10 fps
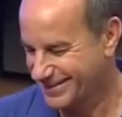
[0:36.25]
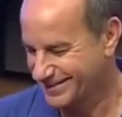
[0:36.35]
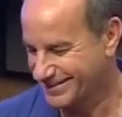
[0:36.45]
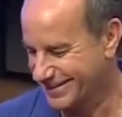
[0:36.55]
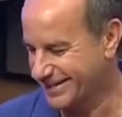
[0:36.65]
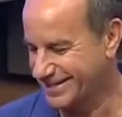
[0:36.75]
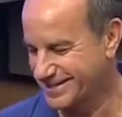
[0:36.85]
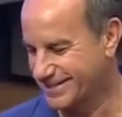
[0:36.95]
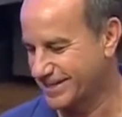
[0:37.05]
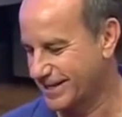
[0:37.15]
So
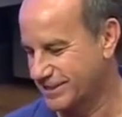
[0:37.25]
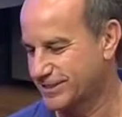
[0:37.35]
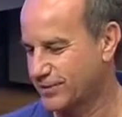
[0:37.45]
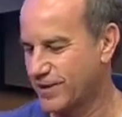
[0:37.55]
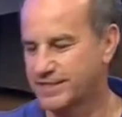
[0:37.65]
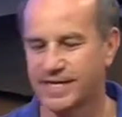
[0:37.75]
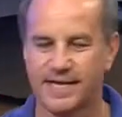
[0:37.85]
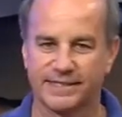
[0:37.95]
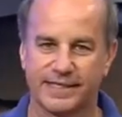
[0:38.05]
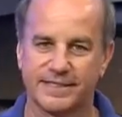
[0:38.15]
she's a great
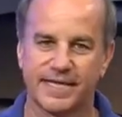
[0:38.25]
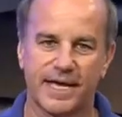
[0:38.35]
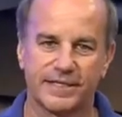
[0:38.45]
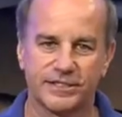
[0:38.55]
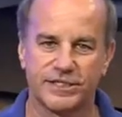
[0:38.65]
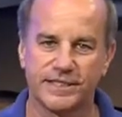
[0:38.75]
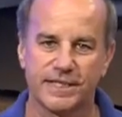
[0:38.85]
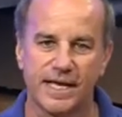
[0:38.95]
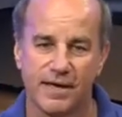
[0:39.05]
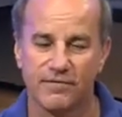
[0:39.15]
size, like I said, and she's